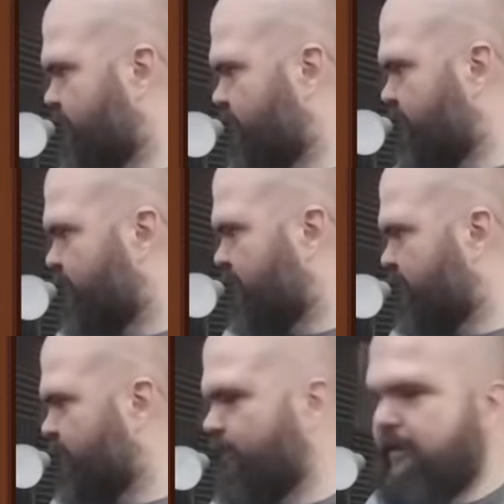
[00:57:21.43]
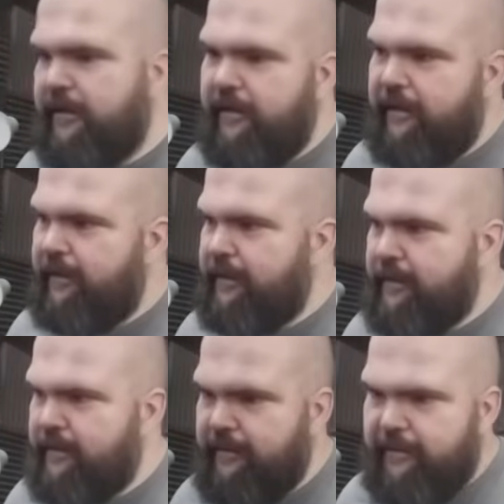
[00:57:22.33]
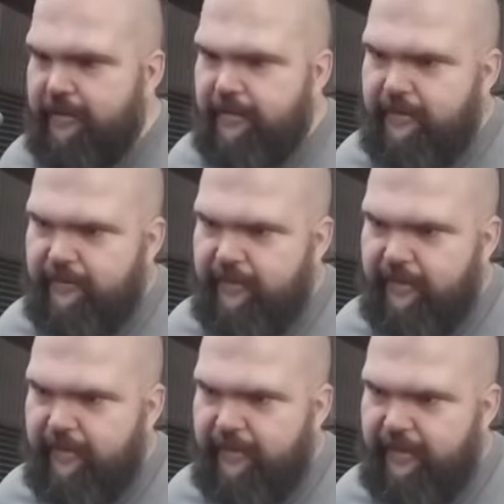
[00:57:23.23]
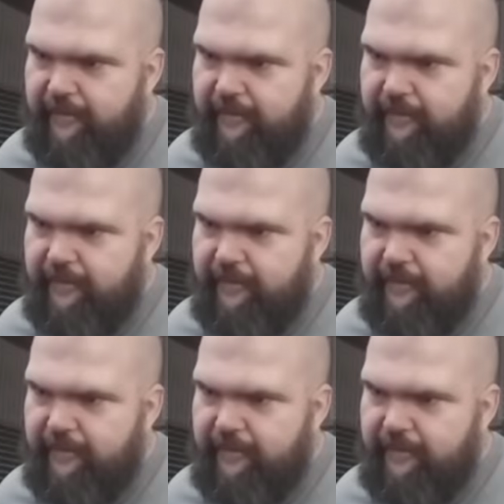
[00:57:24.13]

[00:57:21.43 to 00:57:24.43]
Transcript: Let's come back here. Let's see what else we have.